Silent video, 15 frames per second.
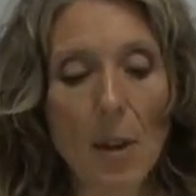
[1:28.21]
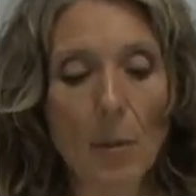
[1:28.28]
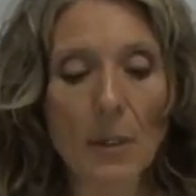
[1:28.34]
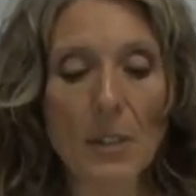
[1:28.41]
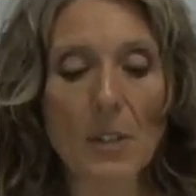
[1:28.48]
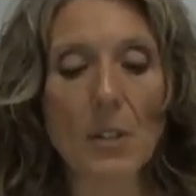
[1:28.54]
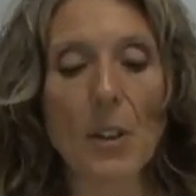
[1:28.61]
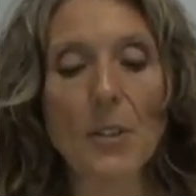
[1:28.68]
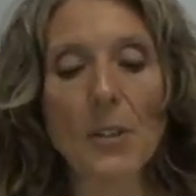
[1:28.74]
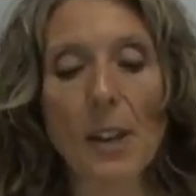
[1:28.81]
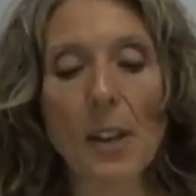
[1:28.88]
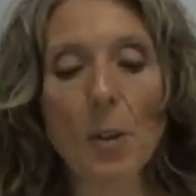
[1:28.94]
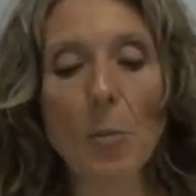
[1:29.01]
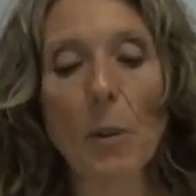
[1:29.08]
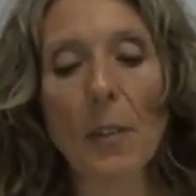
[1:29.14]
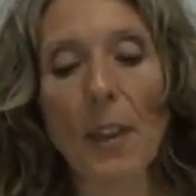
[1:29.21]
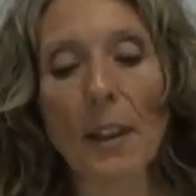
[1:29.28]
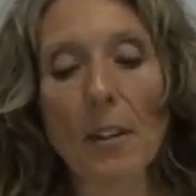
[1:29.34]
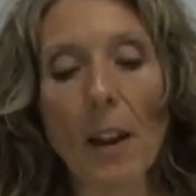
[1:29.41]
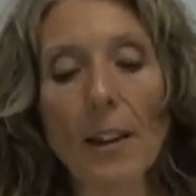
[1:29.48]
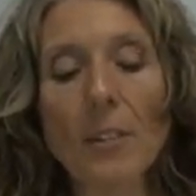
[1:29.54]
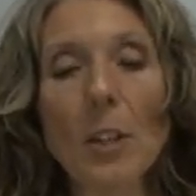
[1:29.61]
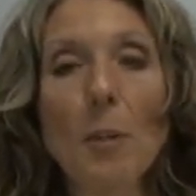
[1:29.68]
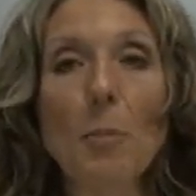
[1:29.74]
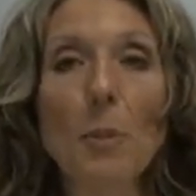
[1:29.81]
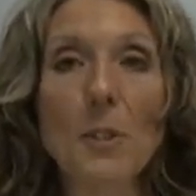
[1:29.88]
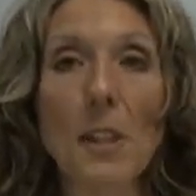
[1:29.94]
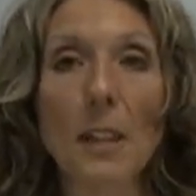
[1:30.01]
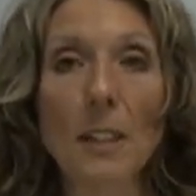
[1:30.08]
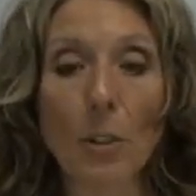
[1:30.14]
was associated with a
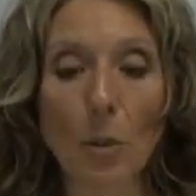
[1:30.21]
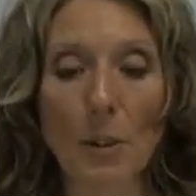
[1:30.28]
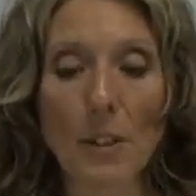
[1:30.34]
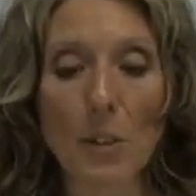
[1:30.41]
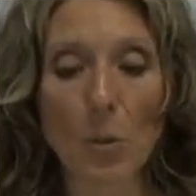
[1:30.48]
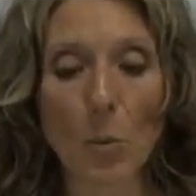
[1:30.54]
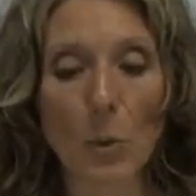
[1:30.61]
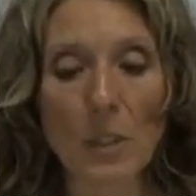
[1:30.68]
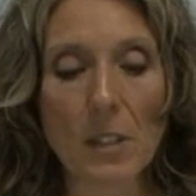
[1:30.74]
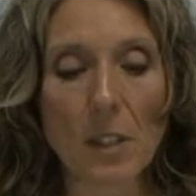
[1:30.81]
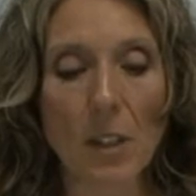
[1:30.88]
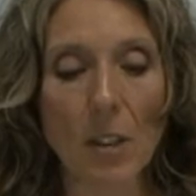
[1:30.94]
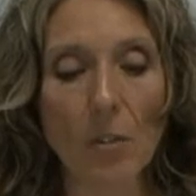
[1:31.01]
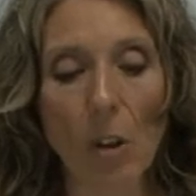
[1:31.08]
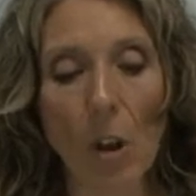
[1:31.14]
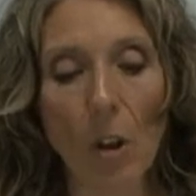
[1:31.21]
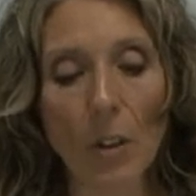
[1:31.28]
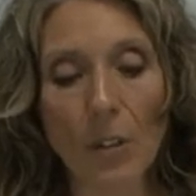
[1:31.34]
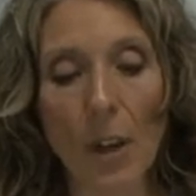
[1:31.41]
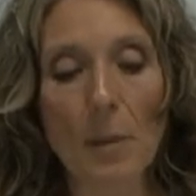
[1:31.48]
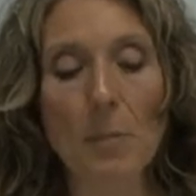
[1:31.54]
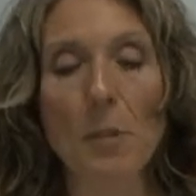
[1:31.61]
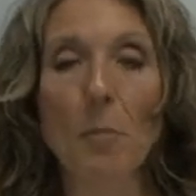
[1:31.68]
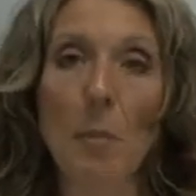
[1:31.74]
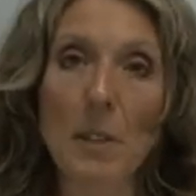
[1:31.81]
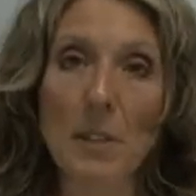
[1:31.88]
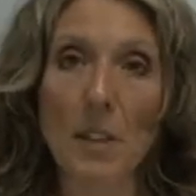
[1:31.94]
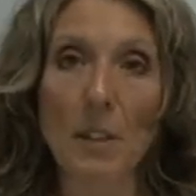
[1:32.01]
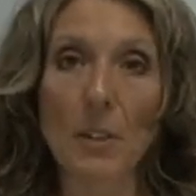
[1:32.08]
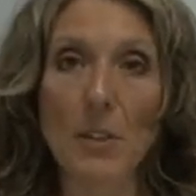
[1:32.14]
19% increased risk of all types of
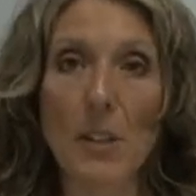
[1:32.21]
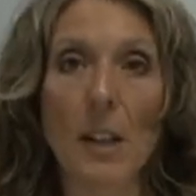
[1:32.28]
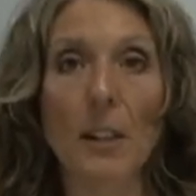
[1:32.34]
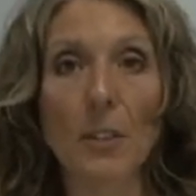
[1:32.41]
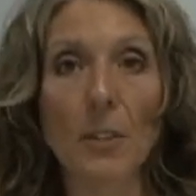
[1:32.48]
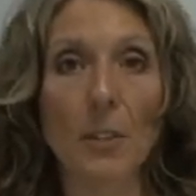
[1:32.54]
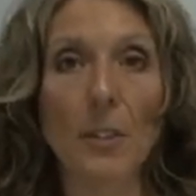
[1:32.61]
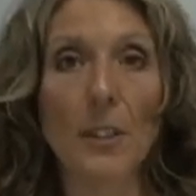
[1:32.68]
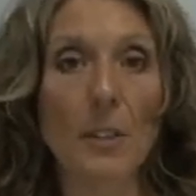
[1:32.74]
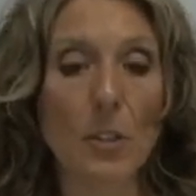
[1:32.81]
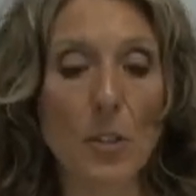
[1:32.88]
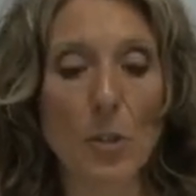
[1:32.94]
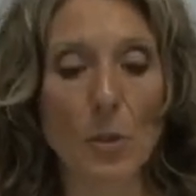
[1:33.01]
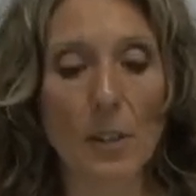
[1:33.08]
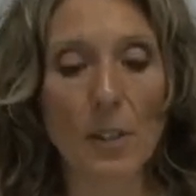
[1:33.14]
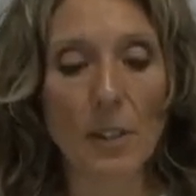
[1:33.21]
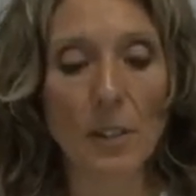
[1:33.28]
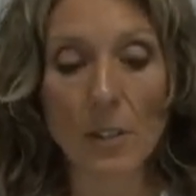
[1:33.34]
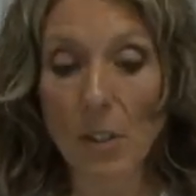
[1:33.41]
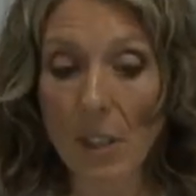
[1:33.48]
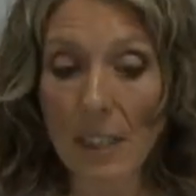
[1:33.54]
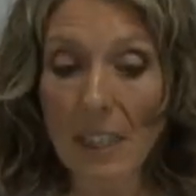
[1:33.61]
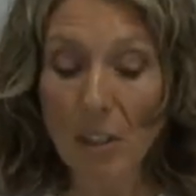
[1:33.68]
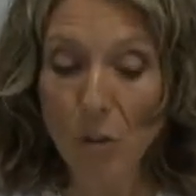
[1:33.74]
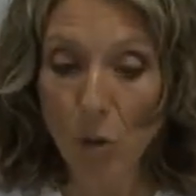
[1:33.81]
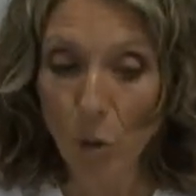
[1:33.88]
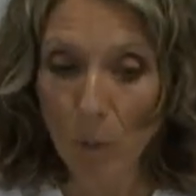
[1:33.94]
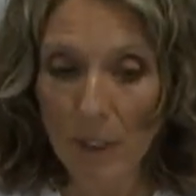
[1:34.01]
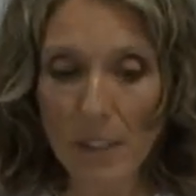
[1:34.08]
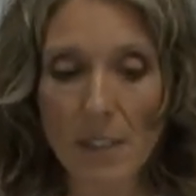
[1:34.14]
musculoskeletal industry, and
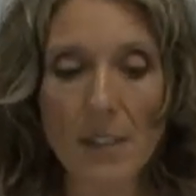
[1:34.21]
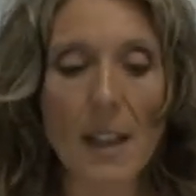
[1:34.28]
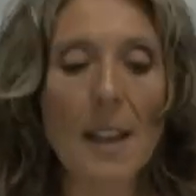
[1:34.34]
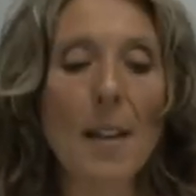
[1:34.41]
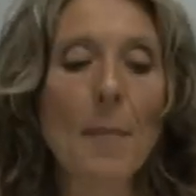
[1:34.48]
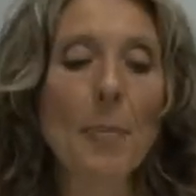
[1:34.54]
injuries.